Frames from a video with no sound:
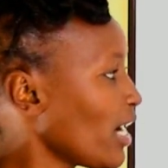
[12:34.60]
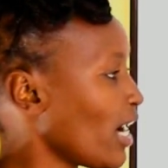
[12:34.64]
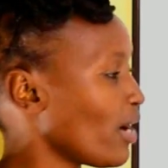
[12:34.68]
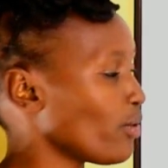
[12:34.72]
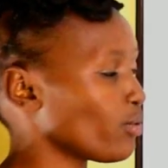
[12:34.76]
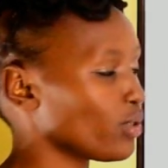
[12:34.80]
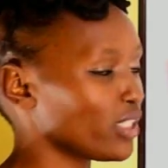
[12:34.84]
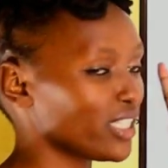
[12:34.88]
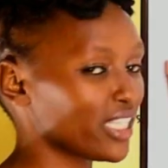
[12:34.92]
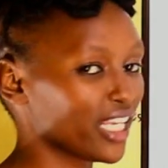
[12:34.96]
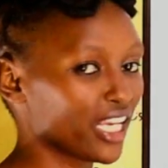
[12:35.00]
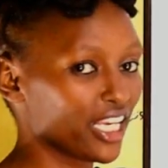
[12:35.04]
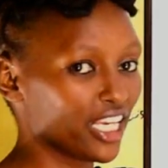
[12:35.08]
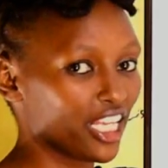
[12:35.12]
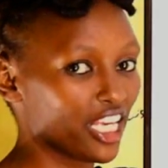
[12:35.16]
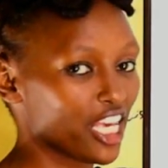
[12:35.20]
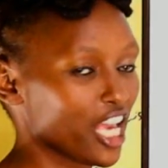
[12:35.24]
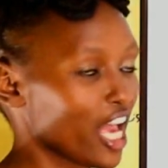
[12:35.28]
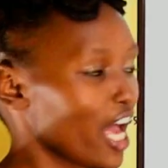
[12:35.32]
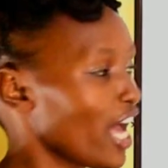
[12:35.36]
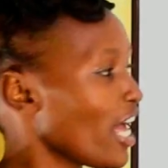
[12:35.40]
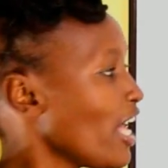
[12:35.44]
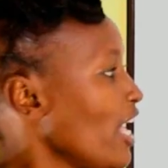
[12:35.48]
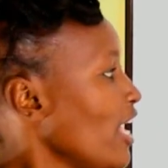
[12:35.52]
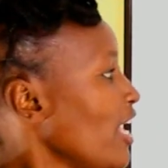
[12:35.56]
outside
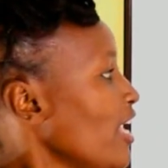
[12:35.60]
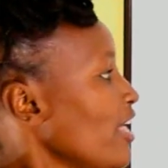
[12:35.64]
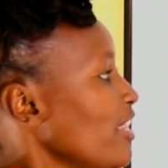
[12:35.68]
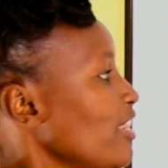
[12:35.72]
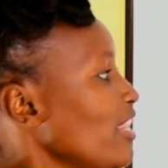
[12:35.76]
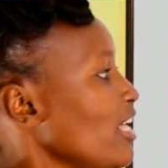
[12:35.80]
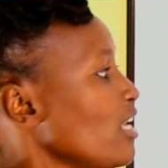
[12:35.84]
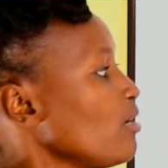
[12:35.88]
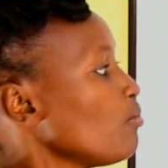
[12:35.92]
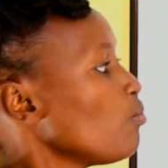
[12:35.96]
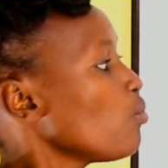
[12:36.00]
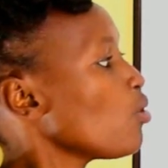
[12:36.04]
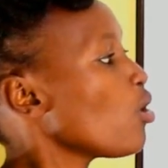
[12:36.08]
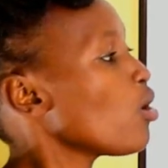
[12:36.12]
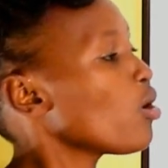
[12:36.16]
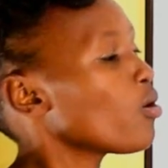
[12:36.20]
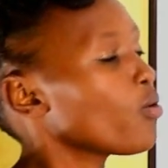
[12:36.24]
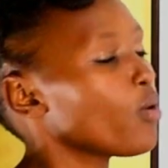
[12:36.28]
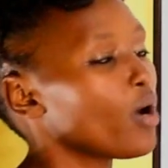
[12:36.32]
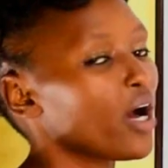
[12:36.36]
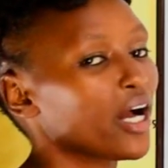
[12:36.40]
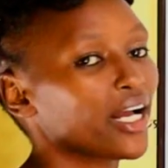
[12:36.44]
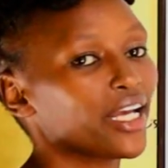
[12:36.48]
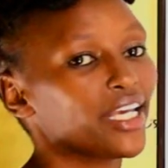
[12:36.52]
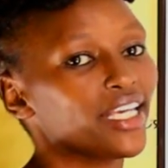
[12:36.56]
here, then
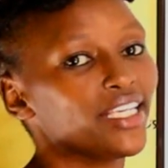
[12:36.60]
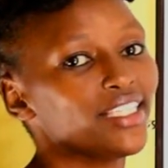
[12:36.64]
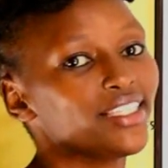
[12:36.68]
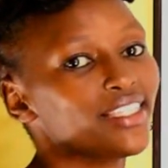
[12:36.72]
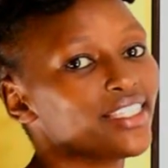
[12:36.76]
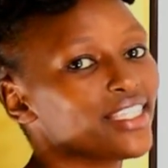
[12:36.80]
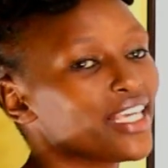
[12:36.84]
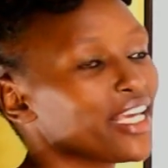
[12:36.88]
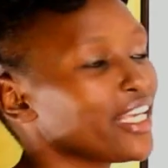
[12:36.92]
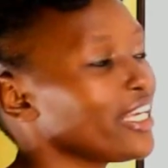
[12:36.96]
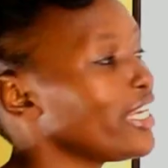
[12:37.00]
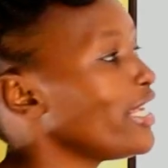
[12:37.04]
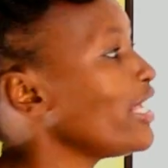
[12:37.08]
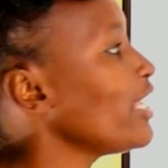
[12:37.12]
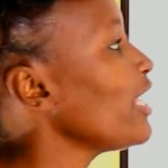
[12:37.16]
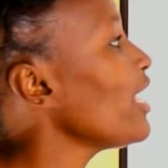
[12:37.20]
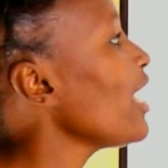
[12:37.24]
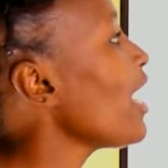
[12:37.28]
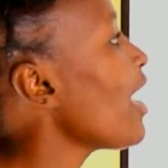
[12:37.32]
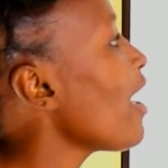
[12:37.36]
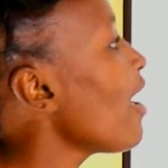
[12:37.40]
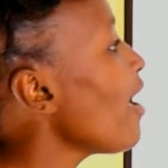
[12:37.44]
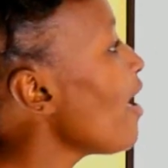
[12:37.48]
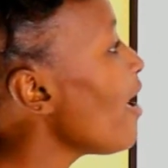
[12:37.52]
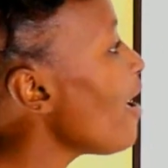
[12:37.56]
blockwork inside
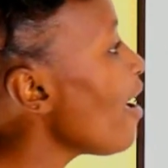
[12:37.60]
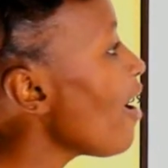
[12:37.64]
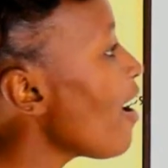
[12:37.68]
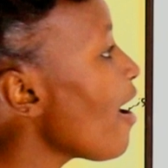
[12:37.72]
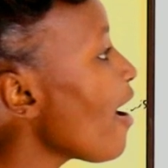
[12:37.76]
here,